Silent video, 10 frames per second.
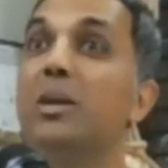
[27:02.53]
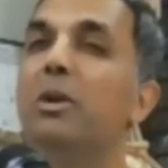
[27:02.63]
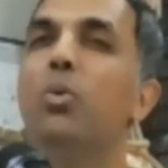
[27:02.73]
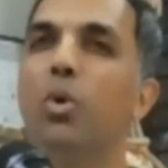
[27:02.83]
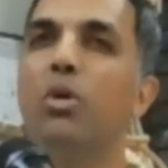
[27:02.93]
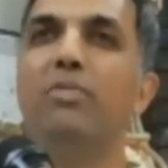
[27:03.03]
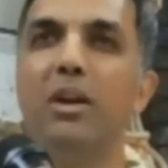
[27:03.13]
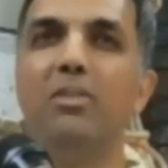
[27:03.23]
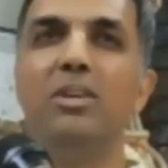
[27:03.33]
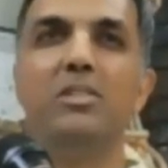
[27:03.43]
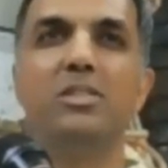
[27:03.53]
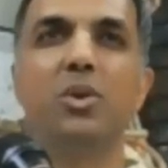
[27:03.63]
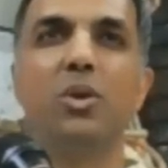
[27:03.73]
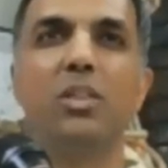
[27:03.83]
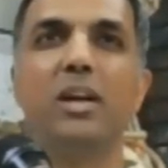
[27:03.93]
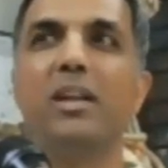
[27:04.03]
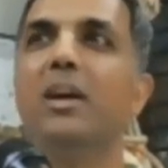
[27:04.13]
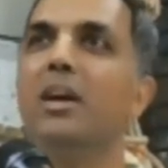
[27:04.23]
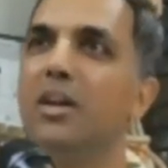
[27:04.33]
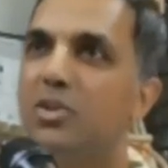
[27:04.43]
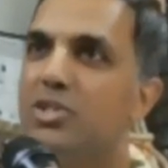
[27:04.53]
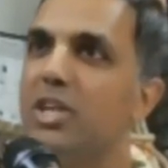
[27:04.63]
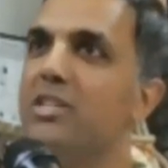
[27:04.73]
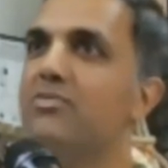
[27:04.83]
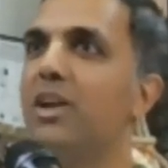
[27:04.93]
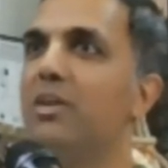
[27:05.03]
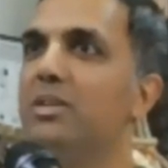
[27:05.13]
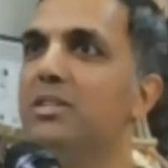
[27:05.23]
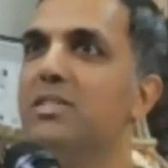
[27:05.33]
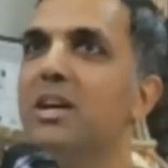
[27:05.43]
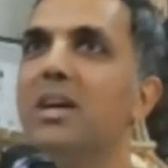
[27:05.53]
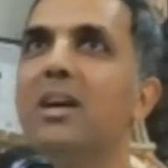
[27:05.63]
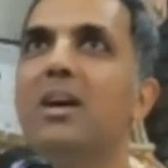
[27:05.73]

not keeping old flowers and all that. You know, change flowers.